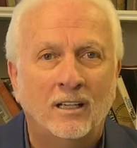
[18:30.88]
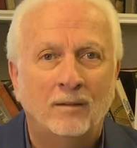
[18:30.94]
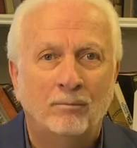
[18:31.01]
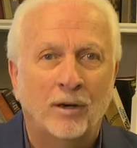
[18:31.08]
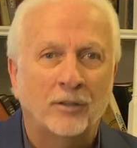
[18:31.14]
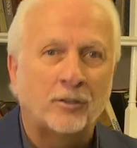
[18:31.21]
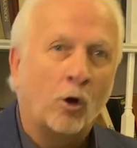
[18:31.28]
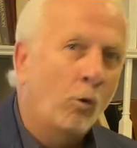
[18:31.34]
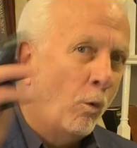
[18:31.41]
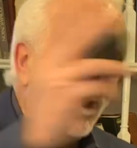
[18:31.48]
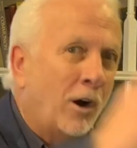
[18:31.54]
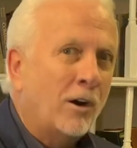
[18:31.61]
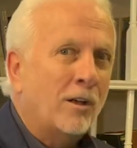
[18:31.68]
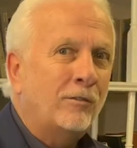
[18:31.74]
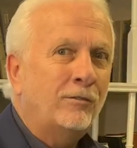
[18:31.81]
but the
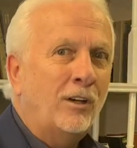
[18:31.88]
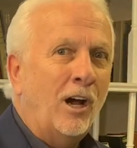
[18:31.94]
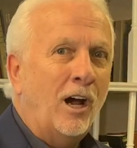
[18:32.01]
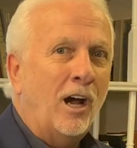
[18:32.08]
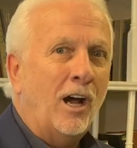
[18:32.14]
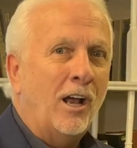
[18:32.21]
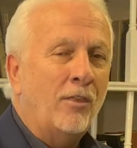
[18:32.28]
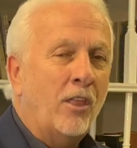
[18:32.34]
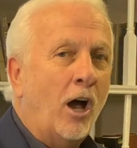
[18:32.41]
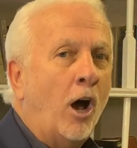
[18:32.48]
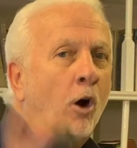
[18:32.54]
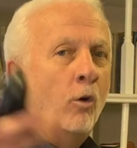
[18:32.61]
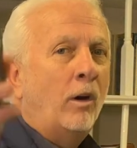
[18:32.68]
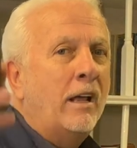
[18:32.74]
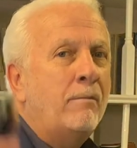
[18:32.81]
Word of God, the
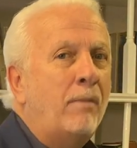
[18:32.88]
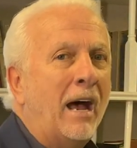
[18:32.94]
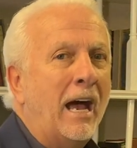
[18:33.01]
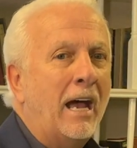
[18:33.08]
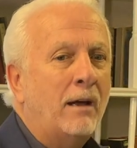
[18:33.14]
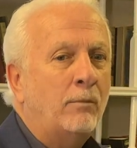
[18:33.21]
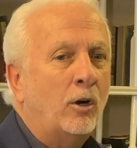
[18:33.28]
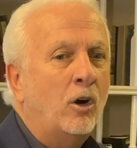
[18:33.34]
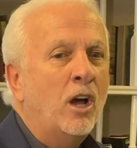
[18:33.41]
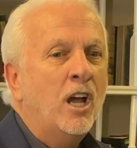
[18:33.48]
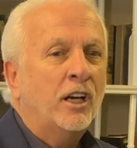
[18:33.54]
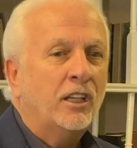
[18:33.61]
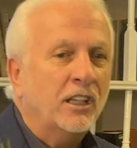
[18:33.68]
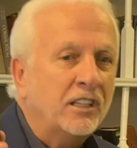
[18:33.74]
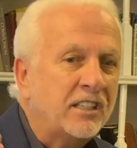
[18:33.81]
Holy Bible,
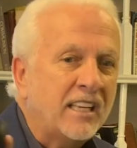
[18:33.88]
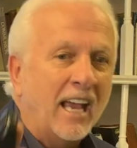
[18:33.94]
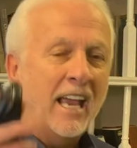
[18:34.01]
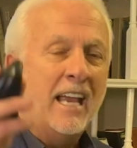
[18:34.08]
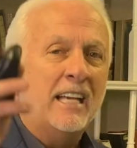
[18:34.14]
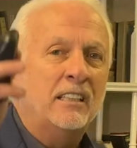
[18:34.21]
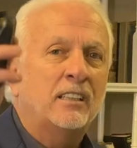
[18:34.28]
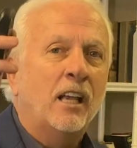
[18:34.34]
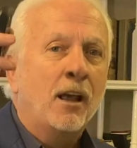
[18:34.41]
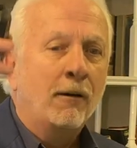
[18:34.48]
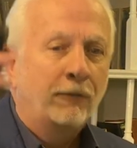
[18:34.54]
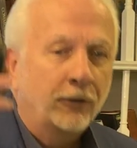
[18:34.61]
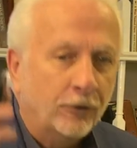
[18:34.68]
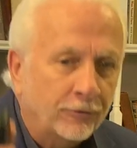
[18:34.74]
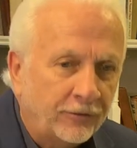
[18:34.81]
contains
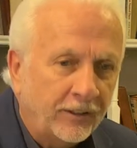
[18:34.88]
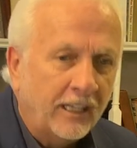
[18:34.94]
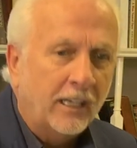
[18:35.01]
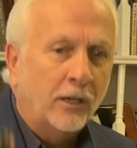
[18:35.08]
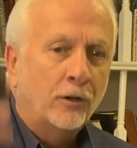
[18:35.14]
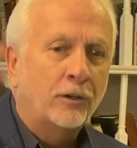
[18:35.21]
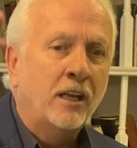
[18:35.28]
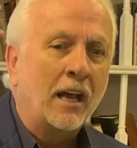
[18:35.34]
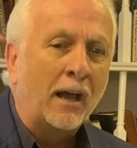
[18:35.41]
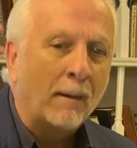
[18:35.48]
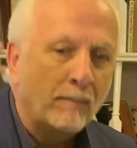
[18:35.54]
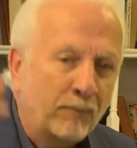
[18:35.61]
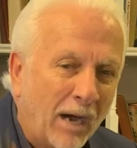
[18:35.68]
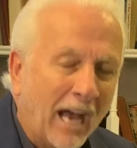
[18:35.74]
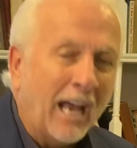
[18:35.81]
fulfilled
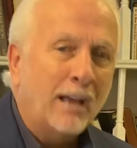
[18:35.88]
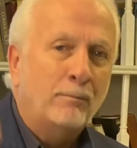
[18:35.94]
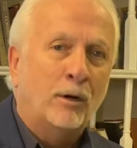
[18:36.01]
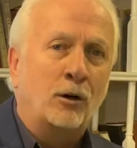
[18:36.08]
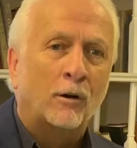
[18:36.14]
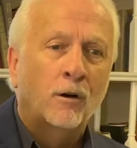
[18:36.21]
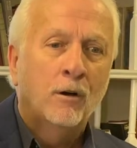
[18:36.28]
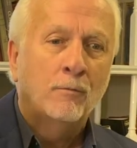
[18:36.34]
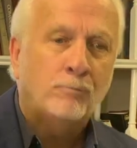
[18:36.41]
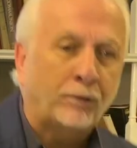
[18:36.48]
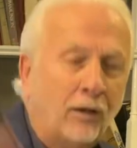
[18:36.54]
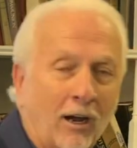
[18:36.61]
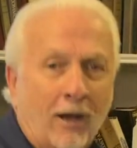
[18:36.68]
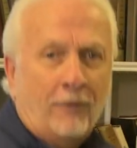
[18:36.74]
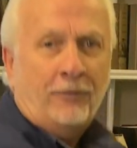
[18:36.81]
Bible
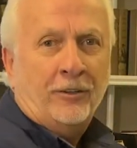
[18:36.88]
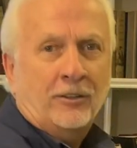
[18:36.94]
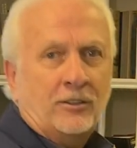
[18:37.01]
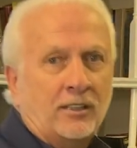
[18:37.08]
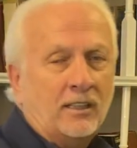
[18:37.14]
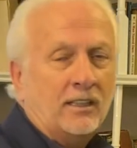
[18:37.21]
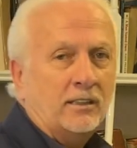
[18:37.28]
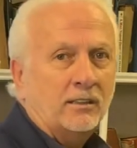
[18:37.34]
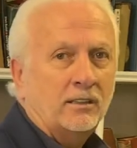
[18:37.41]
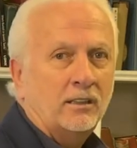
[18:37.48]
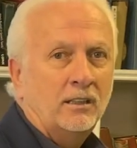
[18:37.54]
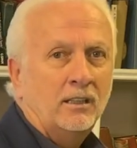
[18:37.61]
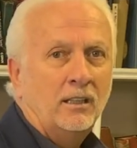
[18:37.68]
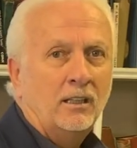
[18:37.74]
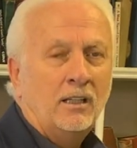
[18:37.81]
prophecies.
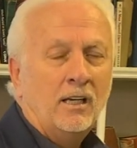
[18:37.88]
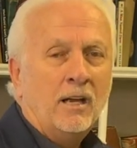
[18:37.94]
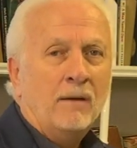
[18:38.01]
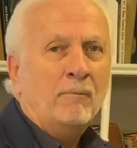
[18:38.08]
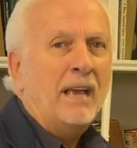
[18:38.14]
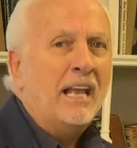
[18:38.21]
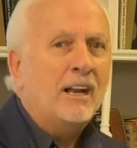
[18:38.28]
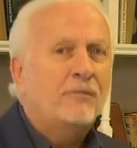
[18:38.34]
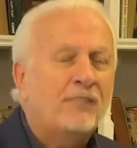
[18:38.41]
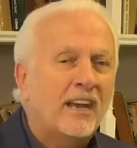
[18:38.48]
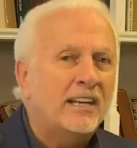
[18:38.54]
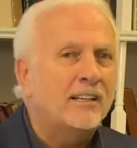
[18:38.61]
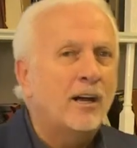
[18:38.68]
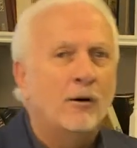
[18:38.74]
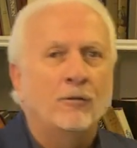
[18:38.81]
That's right. Man, if
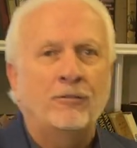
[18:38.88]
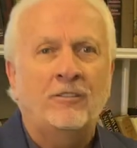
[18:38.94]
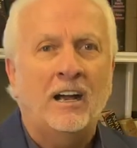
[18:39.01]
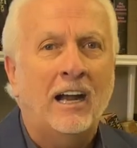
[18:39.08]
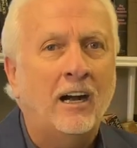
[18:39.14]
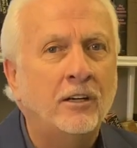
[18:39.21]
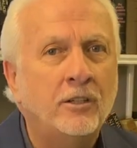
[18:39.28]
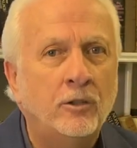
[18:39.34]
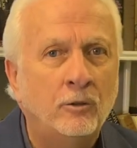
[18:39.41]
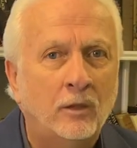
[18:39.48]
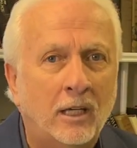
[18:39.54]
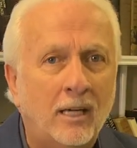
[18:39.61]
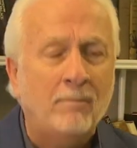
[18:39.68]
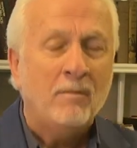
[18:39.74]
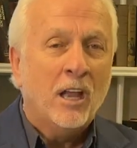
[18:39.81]
they don't fire you
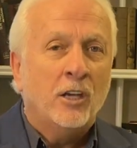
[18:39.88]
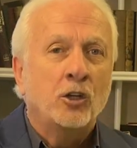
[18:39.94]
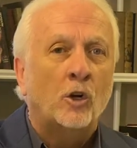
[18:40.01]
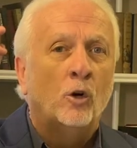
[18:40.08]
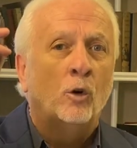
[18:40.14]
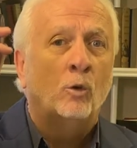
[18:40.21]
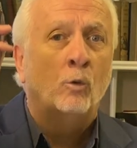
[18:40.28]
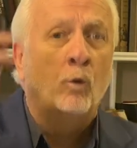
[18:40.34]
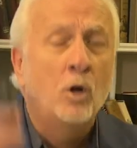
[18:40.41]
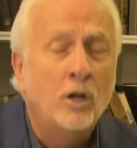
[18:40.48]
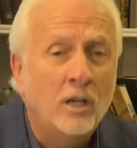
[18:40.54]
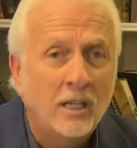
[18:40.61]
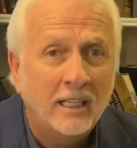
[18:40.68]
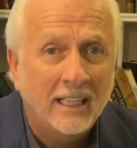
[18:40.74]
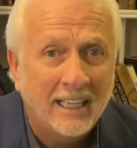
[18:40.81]
up, your
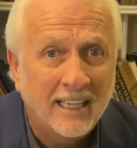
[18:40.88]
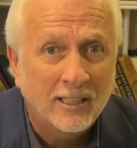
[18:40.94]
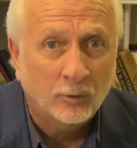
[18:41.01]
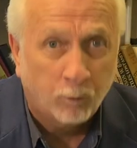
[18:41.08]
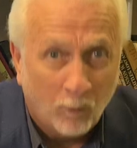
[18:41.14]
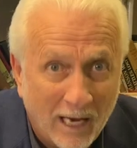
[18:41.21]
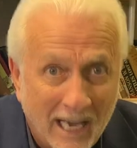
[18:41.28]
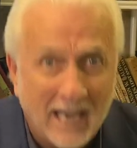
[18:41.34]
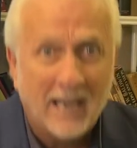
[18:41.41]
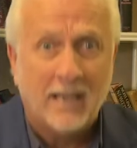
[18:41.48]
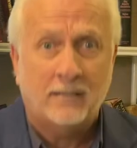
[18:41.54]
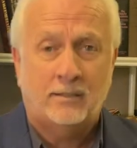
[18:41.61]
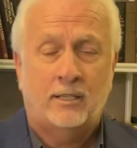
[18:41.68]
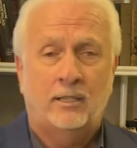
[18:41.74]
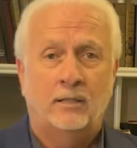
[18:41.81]
wood is
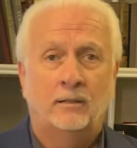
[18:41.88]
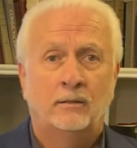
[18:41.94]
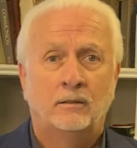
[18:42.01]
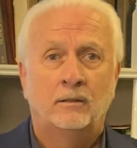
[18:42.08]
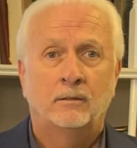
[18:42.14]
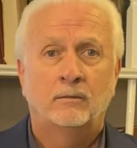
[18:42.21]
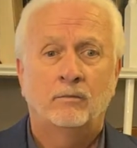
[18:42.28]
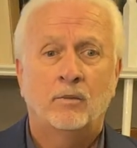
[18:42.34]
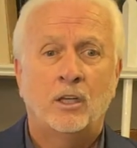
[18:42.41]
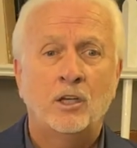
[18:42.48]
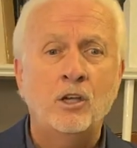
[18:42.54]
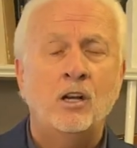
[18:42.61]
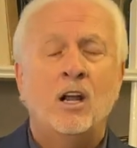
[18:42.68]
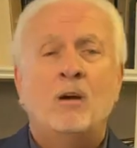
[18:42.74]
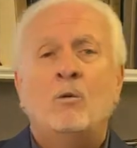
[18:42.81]
wet. Yeah.
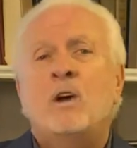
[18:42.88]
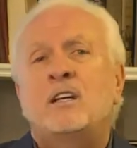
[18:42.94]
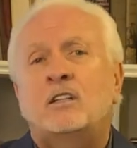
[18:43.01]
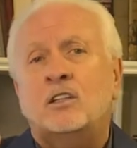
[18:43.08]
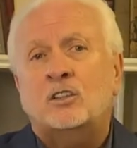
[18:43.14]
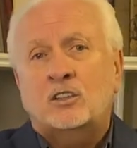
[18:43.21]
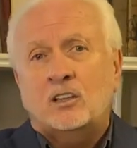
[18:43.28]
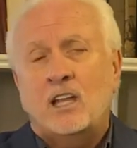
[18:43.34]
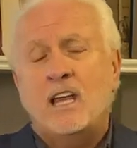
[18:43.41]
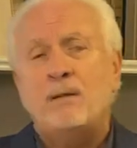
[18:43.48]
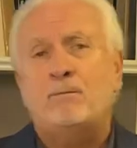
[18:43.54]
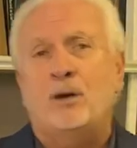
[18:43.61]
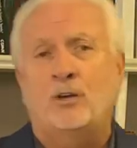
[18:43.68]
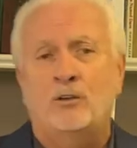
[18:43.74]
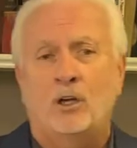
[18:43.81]
You done went to
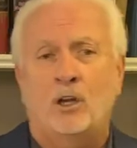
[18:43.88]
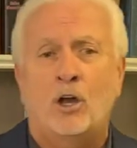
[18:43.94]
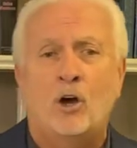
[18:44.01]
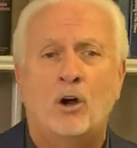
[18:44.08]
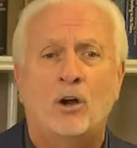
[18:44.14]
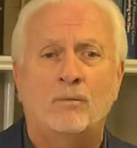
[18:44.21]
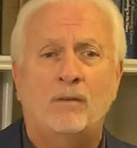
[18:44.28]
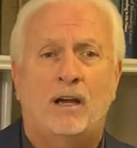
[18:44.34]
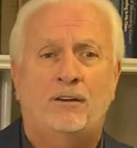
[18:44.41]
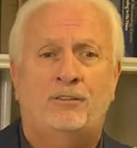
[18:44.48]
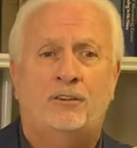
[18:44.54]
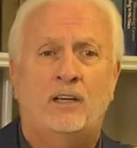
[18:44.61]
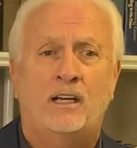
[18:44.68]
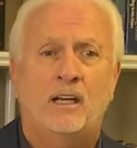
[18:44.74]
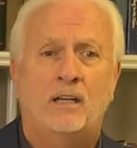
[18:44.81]
sleep on the Lord, my
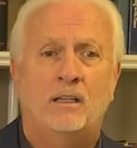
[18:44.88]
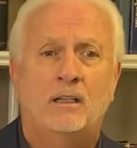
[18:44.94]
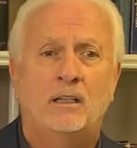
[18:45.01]
friend.